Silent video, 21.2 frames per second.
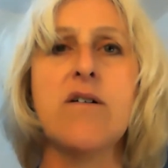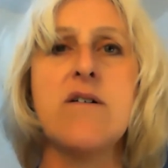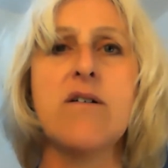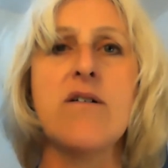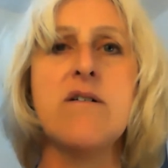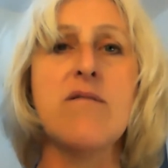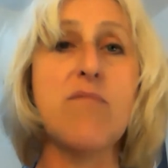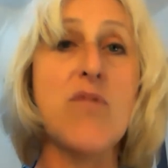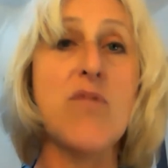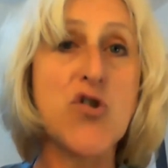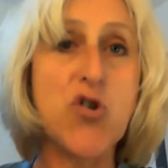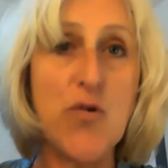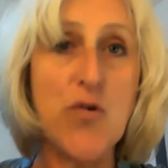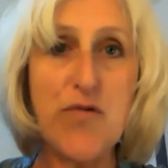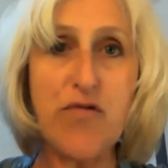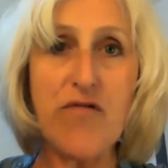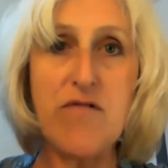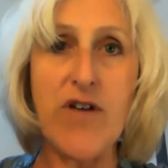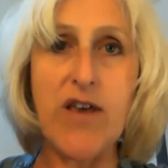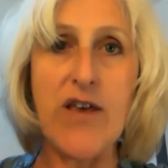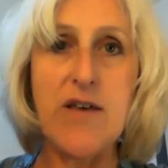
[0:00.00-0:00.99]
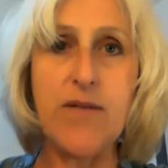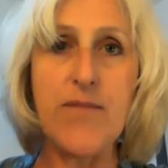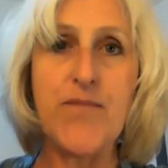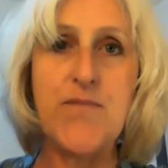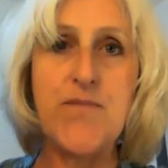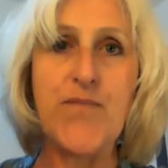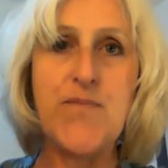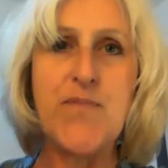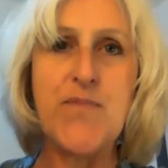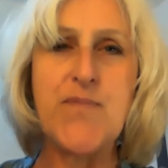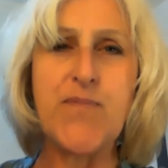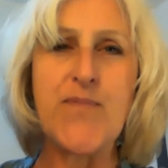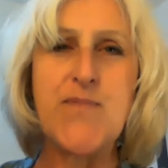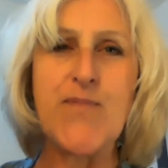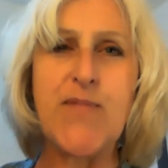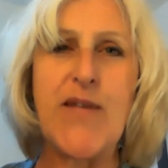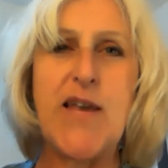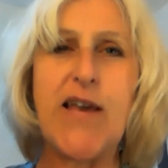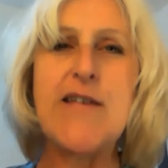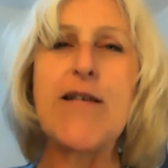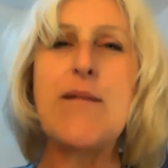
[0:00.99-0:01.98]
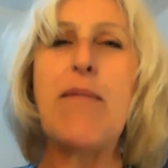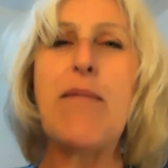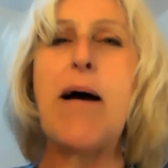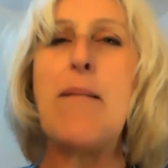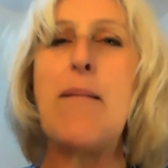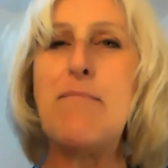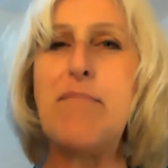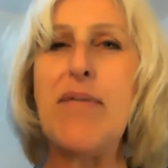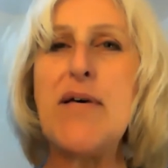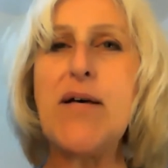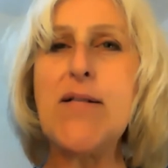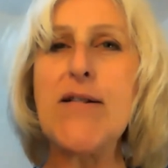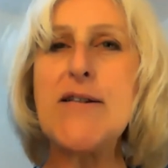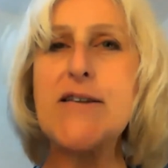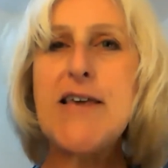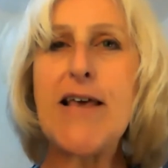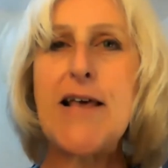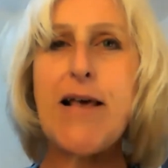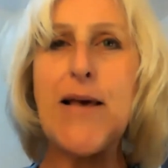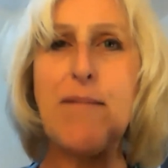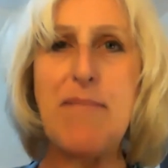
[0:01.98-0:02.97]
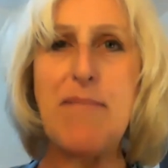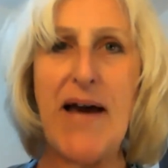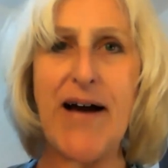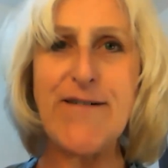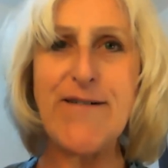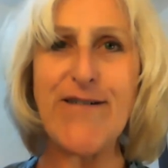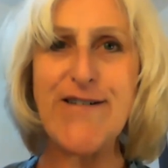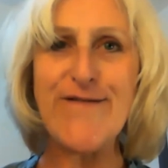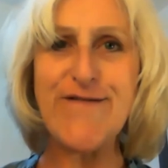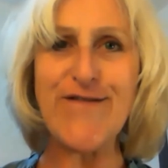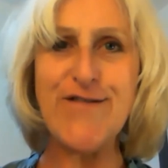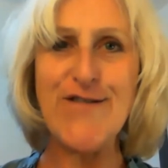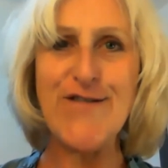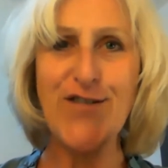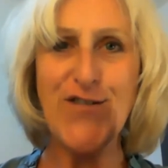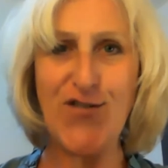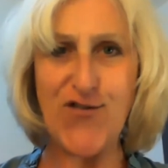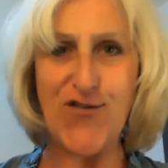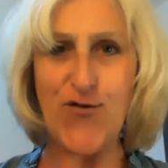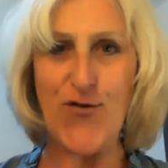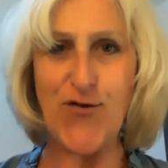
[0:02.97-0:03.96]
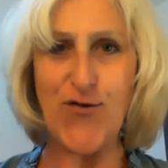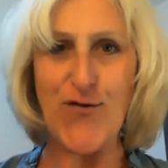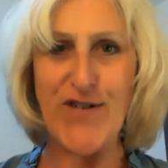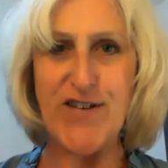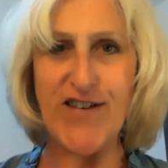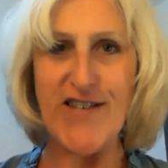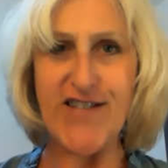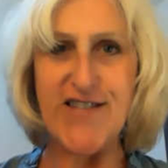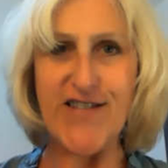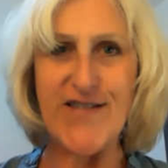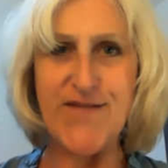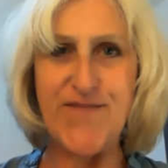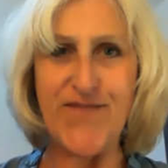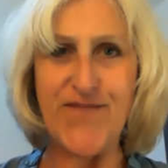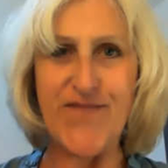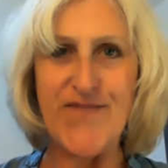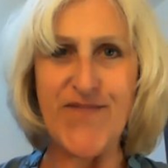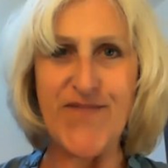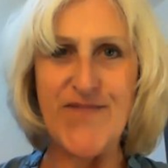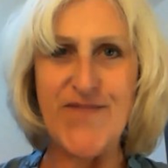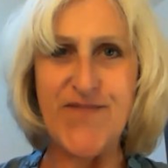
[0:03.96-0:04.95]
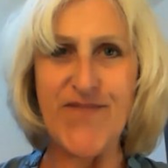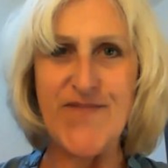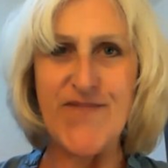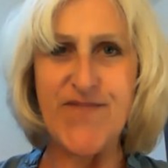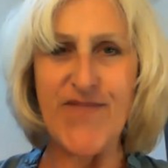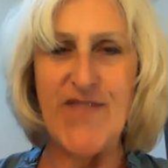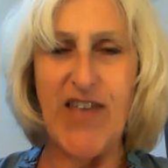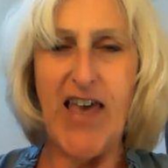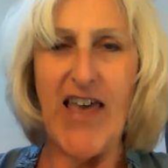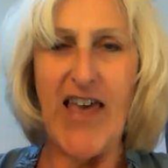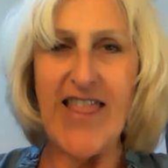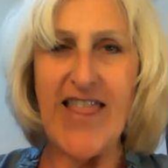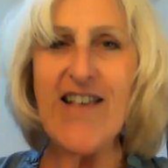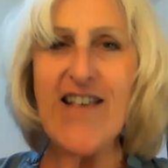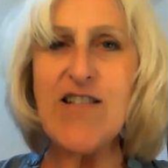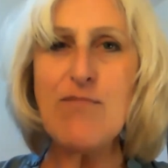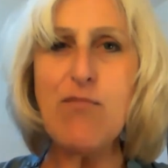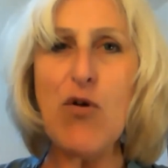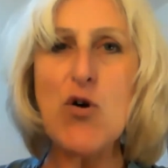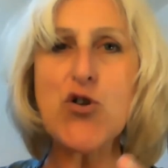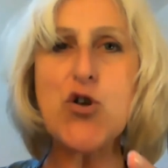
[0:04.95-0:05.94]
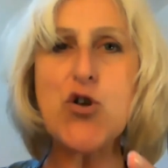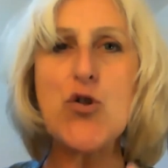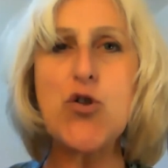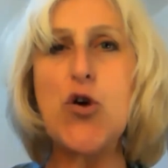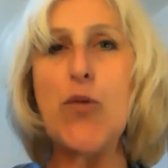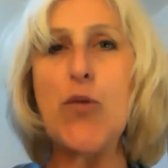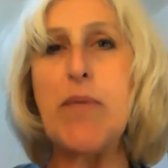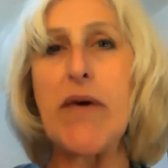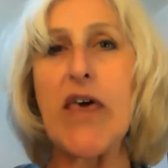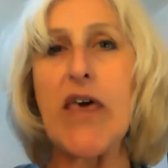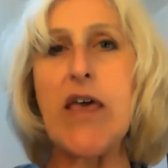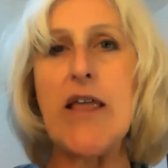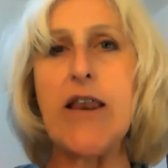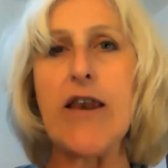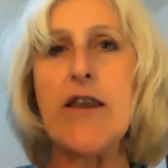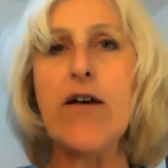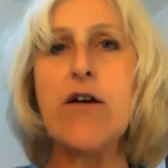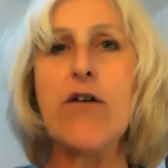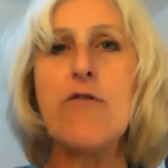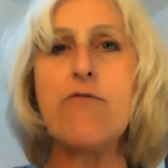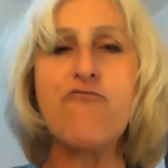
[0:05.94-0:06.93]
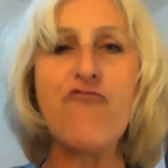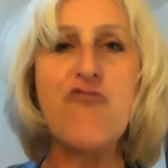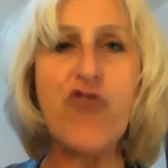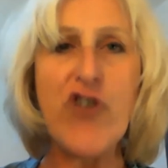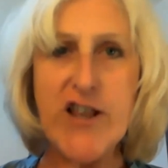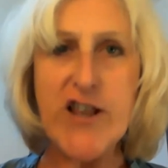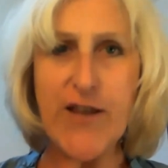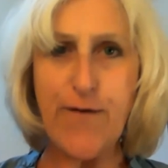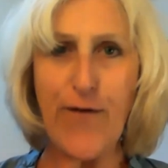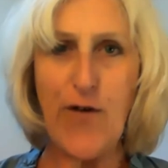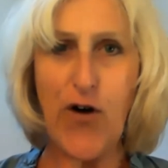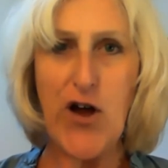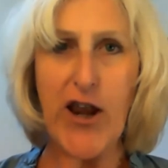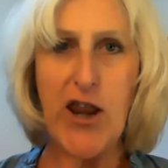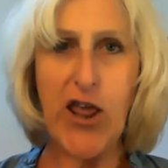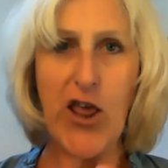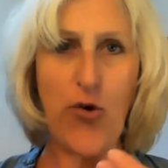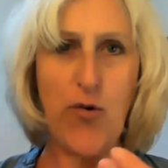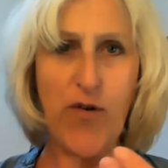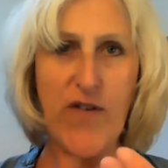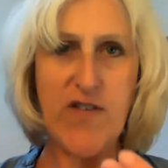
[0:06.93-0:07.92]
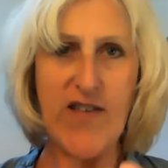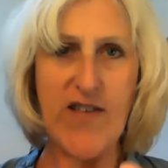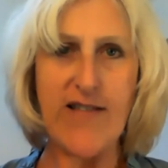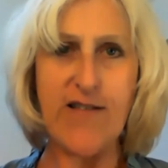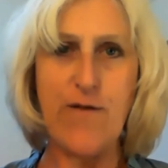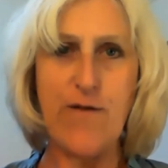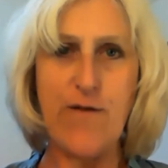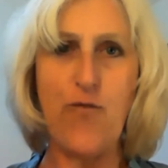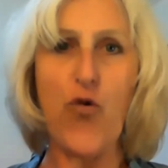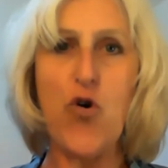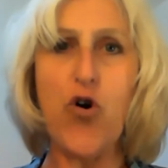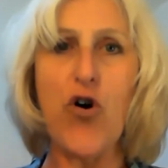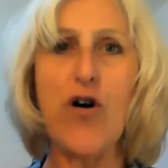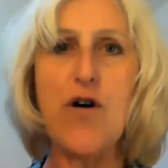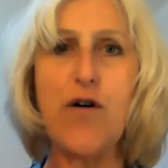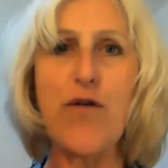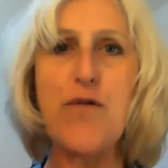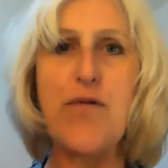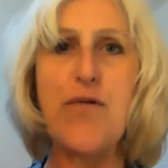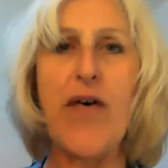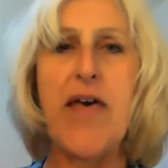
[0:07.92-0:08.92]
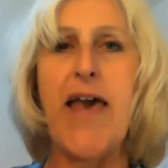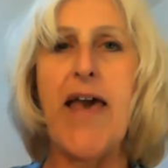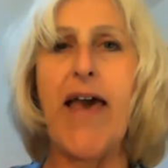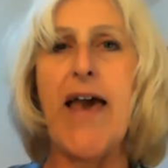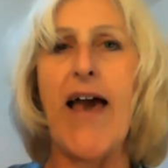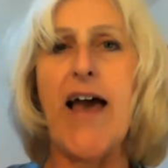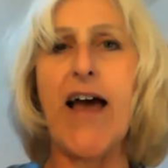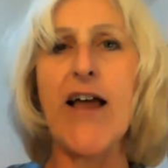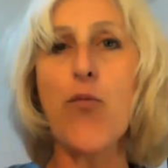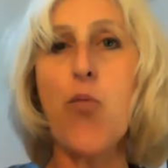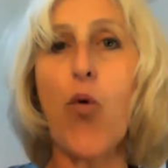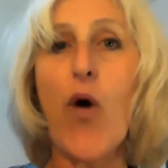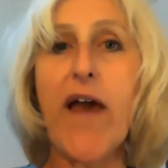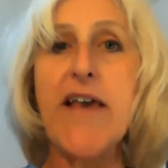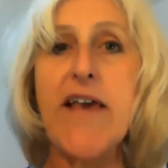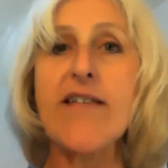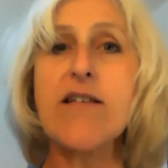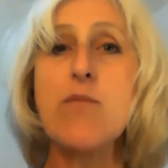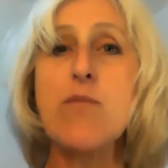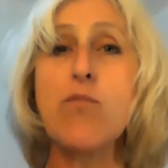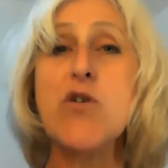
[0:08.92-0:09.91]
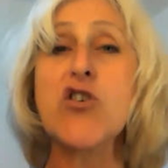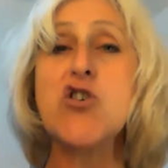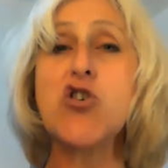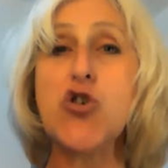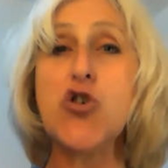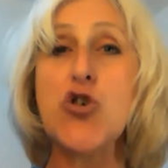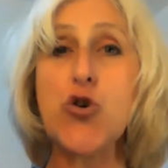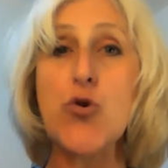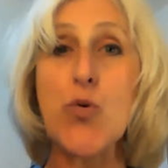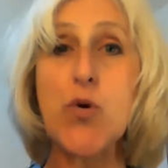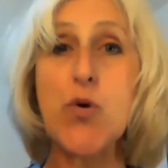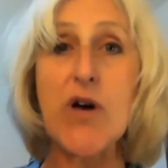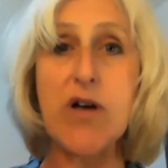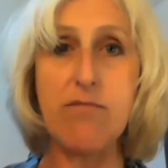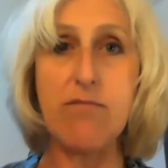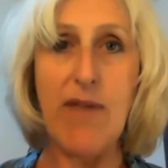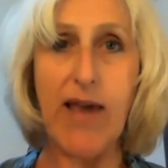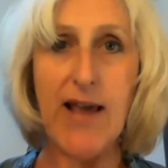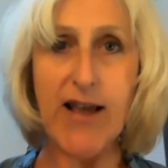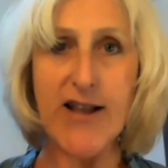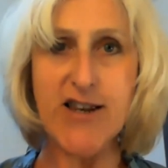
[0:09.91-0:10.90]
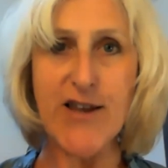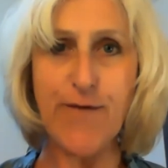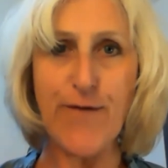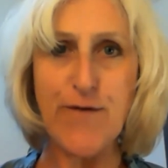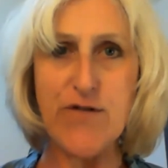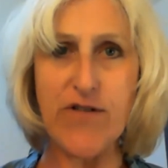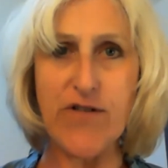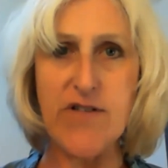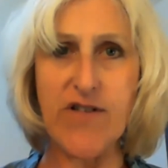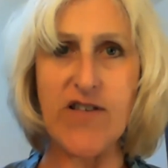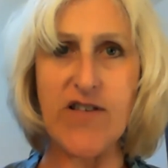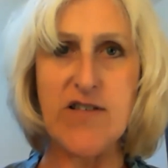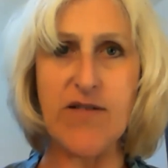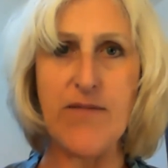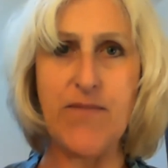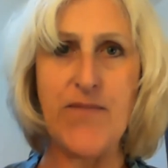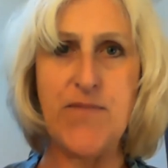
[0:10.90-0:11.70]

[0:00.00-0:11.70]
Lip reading: Module 3 is about building powerful stories. In this module, you begin redefining your sense of worth and ways in which you can make a difference.